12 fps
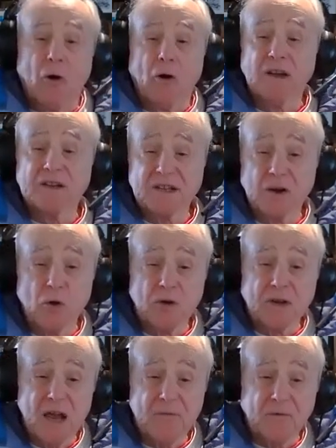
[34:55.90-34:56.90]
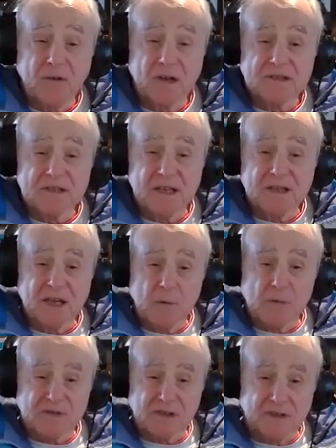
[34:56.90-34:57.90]
or is it okay for unseen
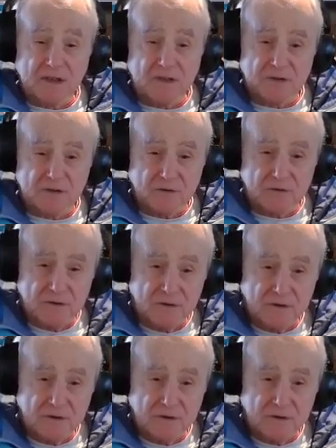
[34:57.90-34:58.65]
therapists to touch you?